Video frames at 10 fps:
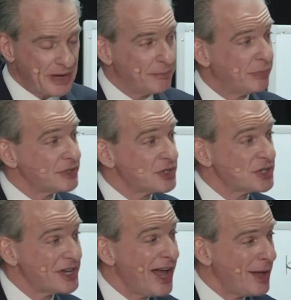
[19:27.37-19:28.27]
him, but
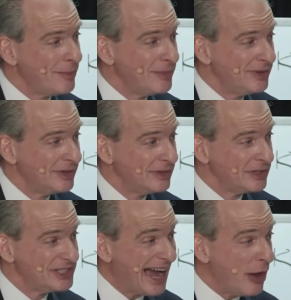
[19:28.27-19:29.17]
some
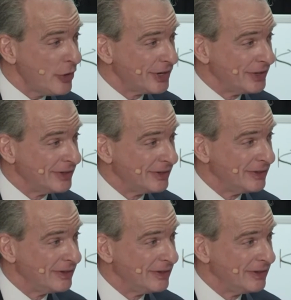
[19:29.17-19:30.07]
doubted.
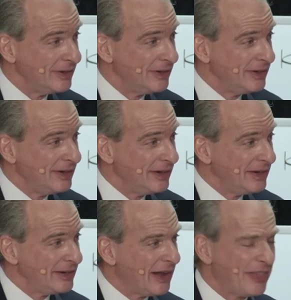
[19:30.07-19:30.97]

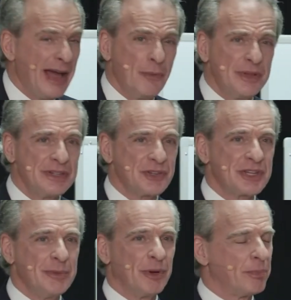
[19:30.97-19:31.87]
Now, that wouldn't
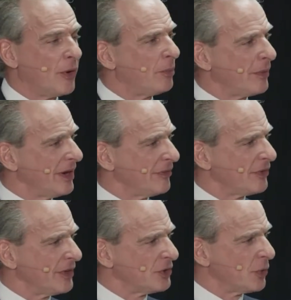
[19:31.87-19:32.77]
seem appropriate
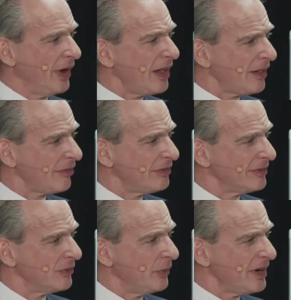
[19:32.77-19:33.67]
for the 12,
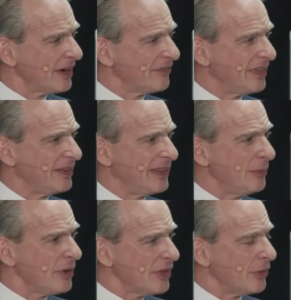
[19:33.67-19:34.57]
would it? If they, they,
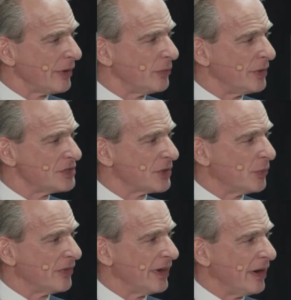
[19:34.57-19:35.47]
were the only ones that
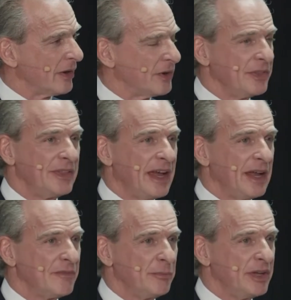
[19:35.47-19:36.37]
were there, could they
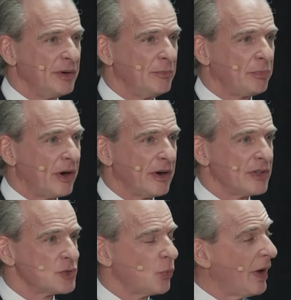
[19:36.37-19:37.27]
have been part of
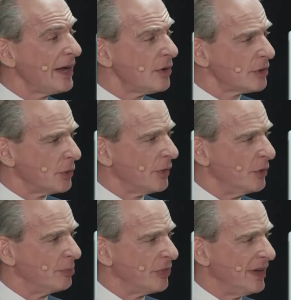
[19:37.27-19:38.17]
this wider
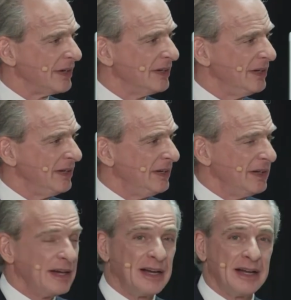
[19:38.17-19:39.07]
group that
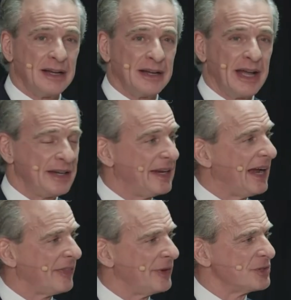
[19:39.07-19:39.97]
uh, had
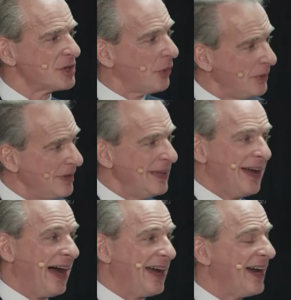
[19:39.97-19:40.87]
gathered? So,
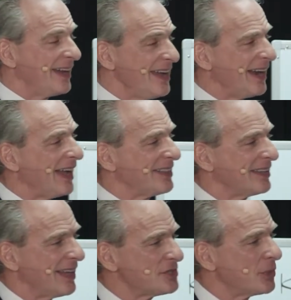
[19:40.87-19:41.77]
I, again, I
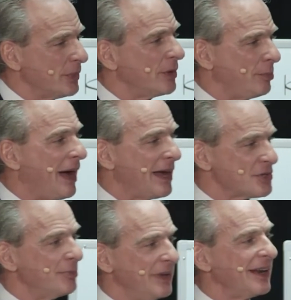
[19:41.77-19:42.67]
think that's a real
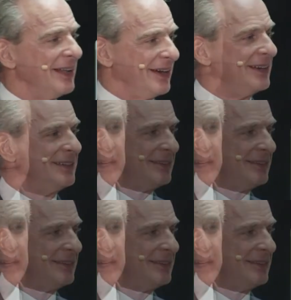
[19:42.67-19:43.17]
possibility.